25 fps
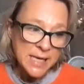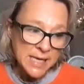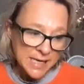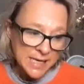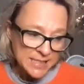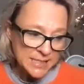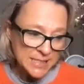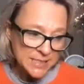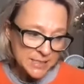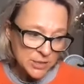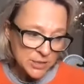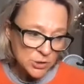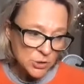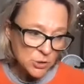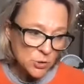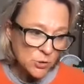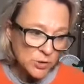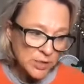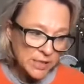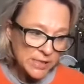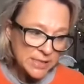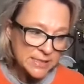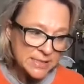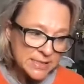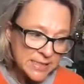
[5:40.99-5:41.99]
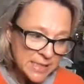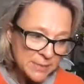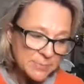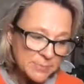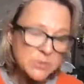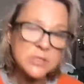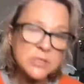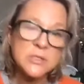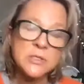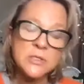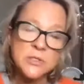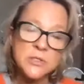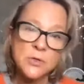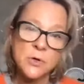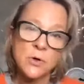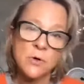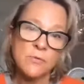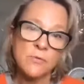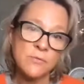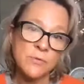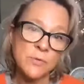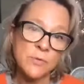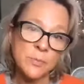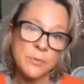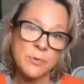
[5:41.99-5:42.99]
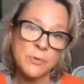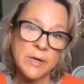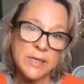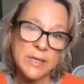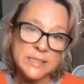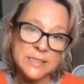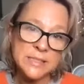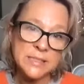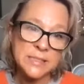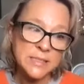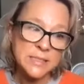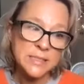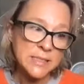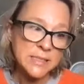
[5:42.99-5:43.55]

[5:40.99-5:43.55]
It is a non-acceptance of the present.